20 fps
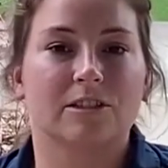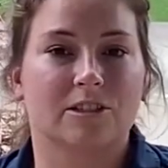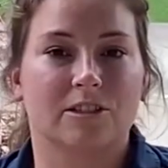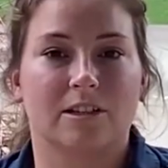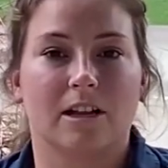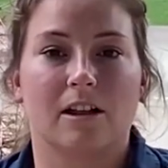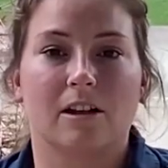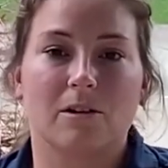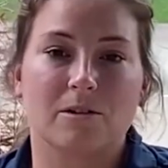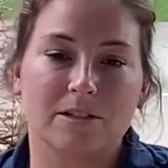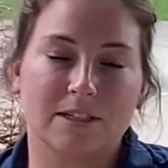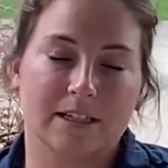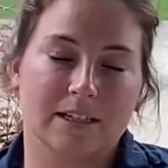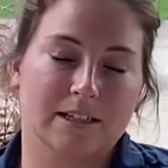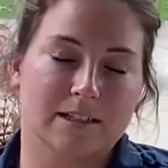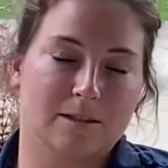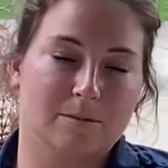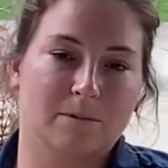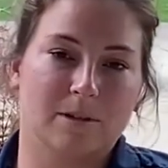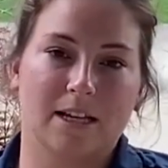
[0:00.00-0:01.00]
You're not always going
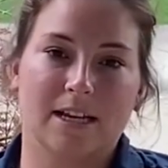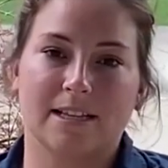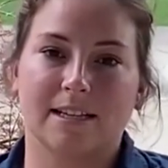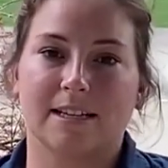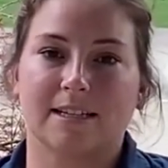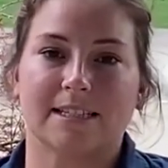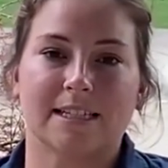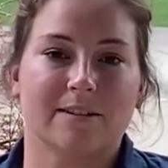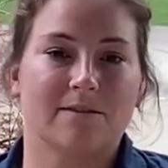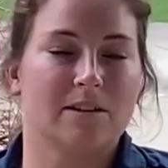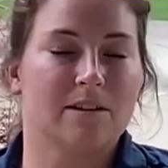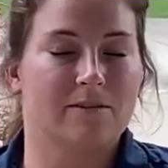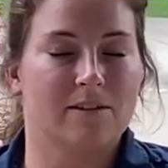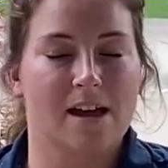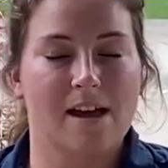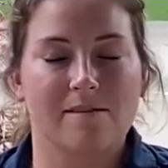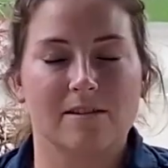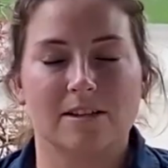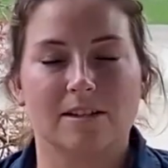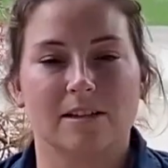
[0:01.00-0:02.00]
to get to play in that
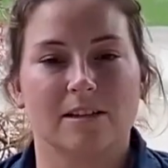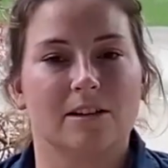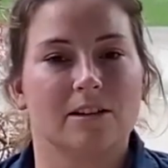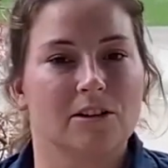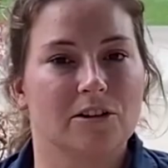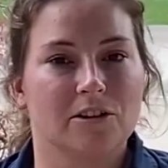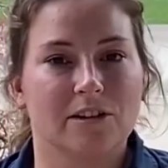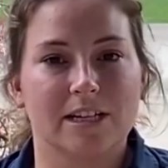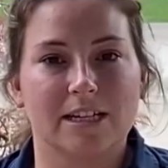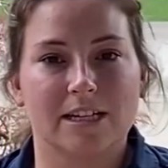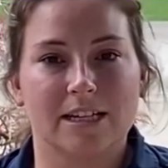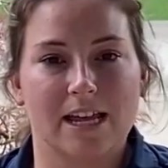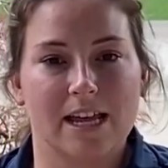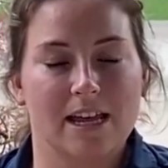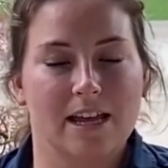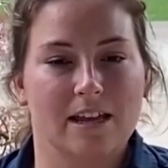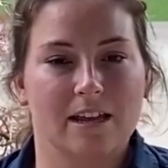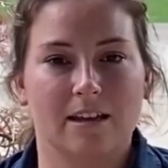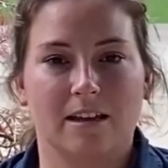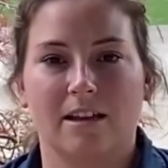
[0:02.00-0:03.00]
75 and 70 degree
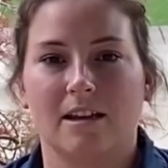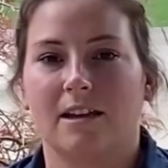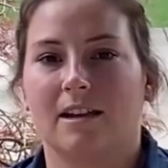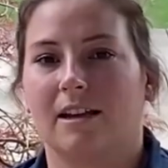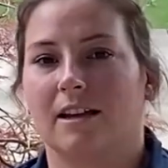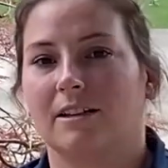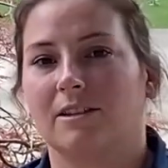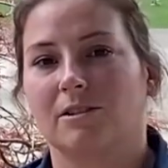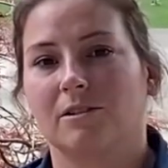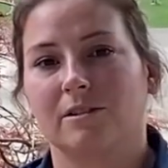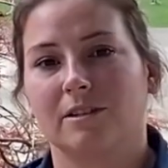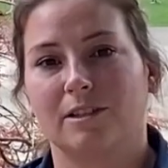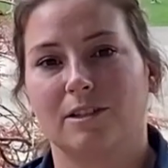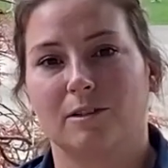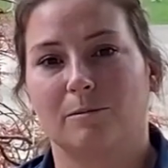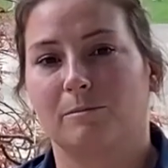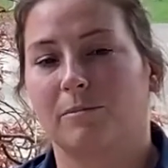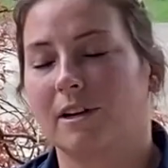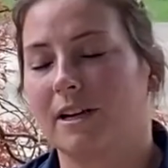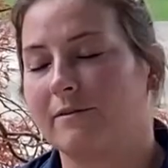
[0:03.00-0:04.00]
day, and so this
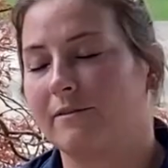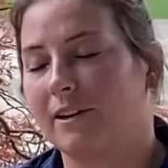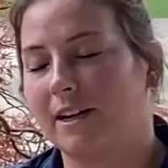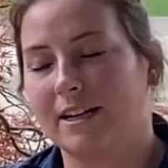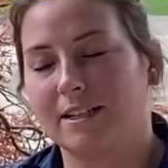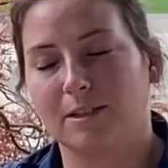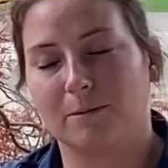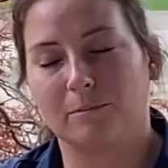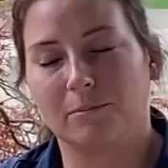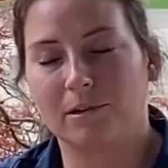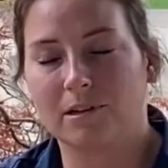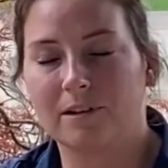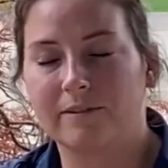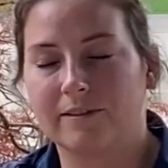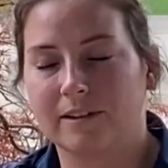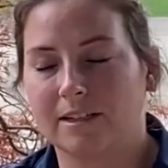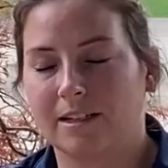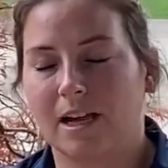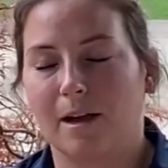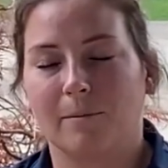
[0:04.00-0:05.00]
provides a
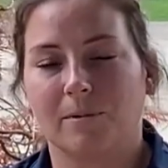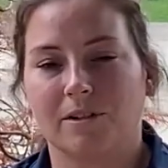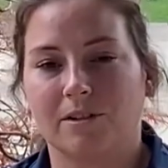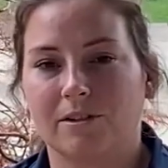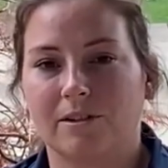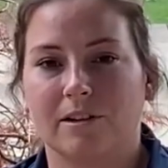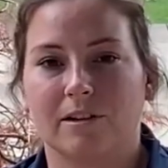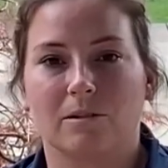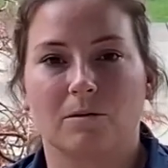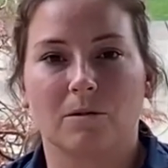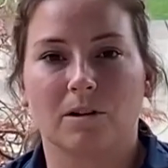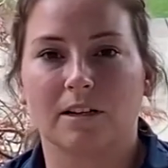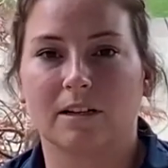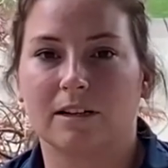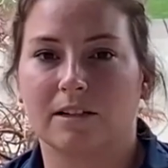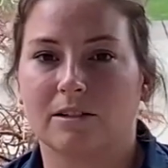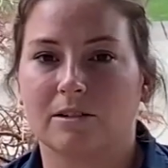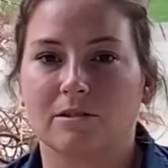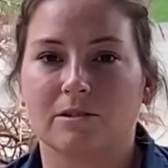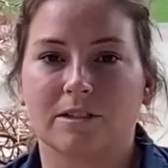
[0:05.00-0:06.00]
perfect opportunity to work
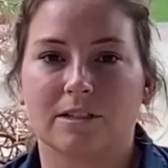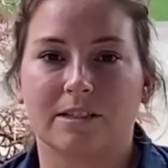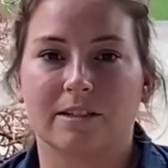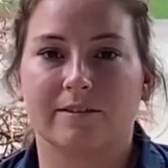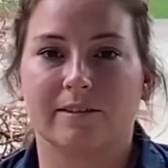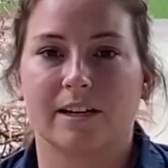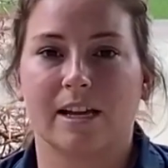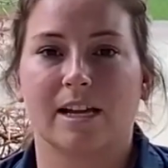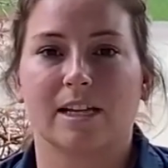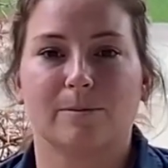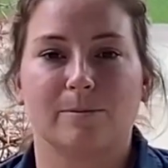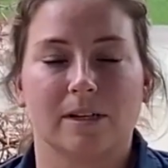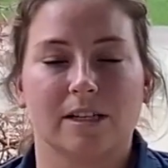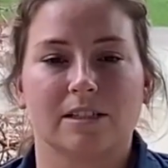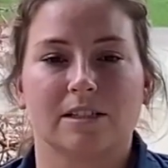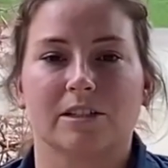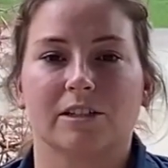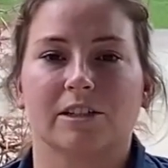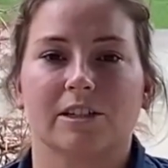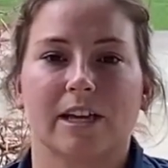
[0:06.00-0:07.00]
on those different
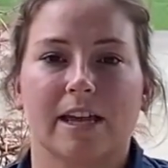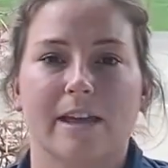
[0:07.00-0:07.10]
aspects of your